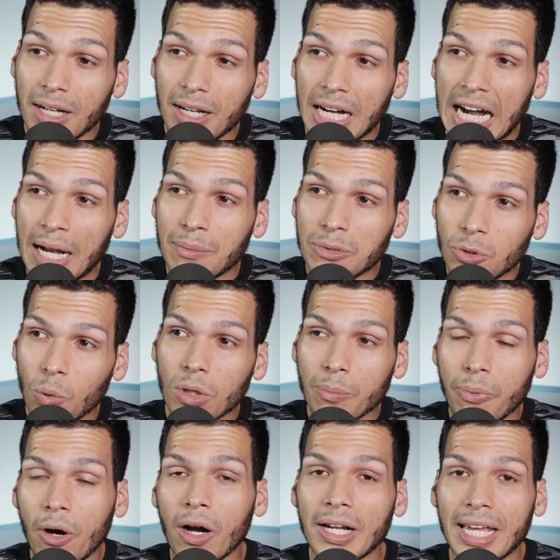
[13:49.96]
I'm doing a
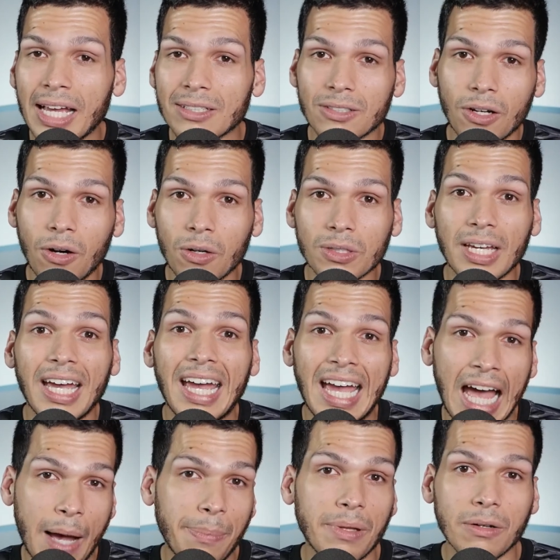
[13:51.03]
podcast called
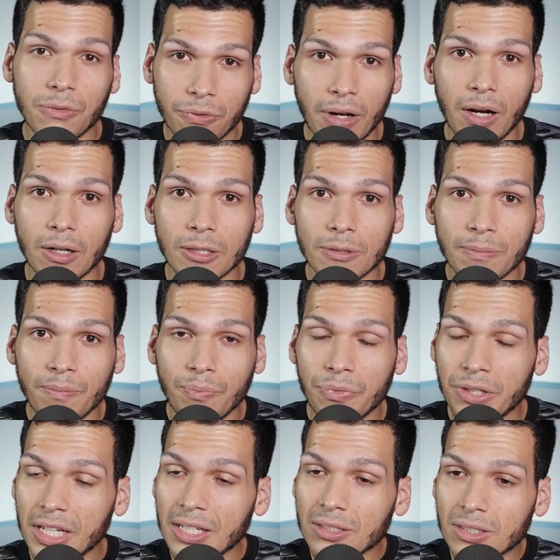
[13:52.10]
Happy to Fail.
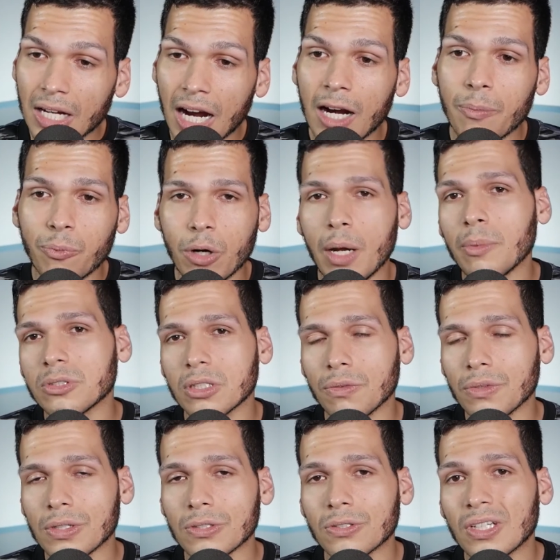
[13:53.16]
The entire premise of
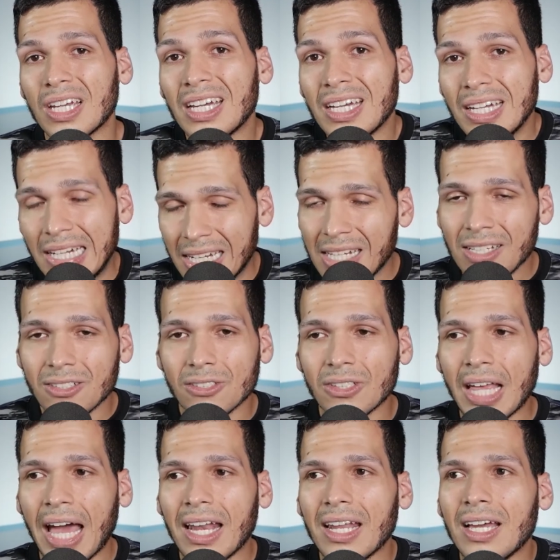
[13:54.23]
this is
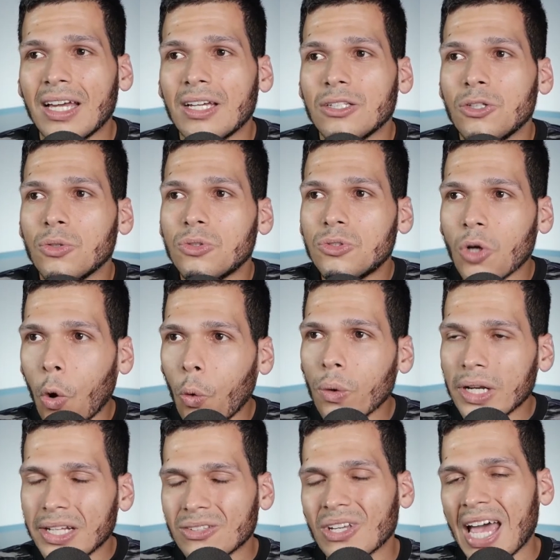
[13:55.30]
that you don't
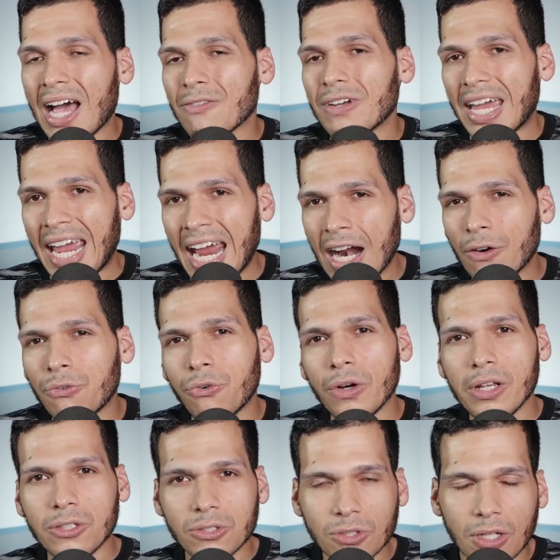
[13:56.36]
need to have
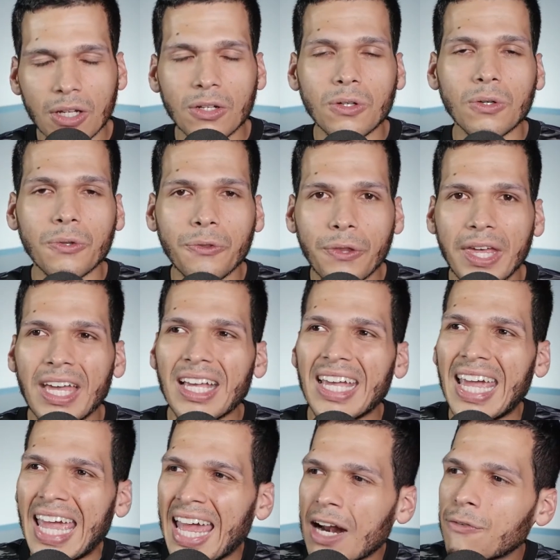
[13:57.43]
every single thing,
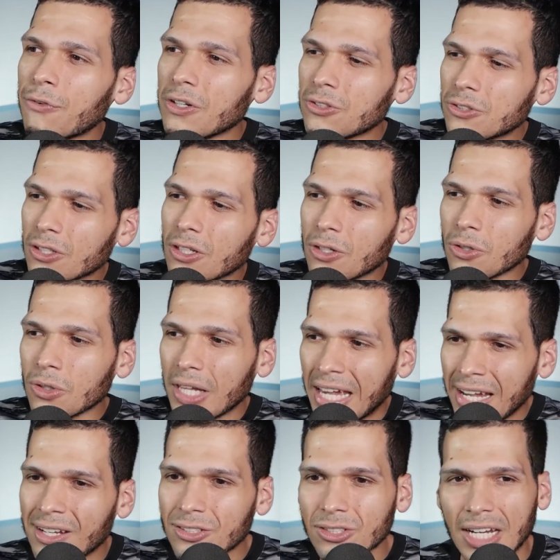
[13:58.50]
every single
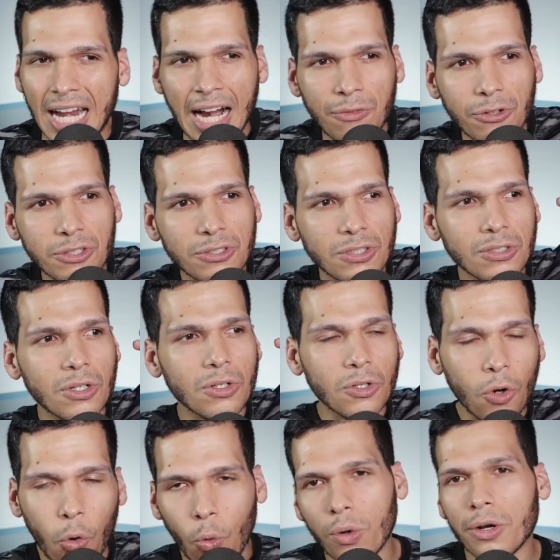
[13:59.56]
inch, every single
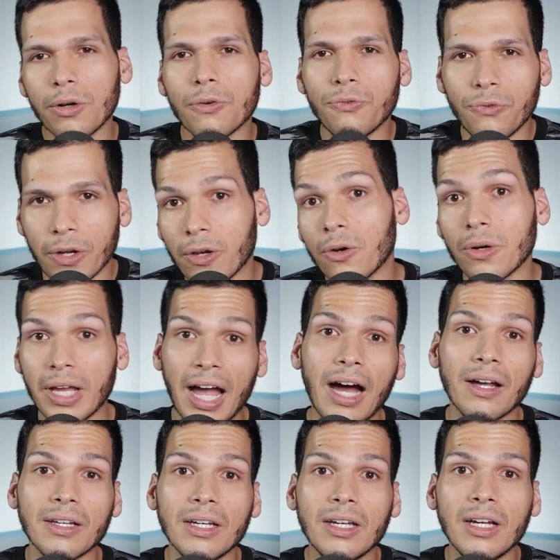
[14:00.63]
corner figured out.